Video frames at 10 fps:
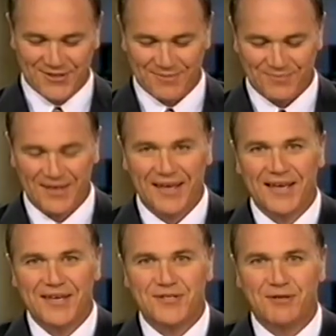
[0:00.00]
Jim.
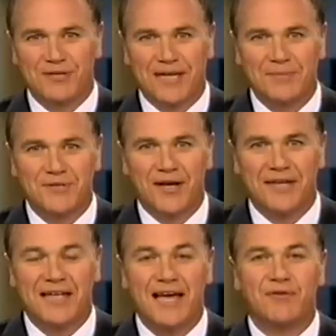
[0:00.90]
Still to come
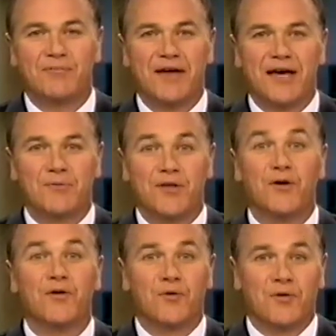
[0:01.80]
tonight, David Brown with
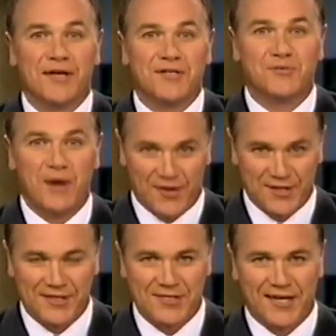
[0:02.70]
all the week's weather
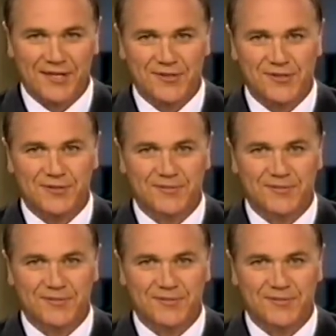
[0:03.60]
details.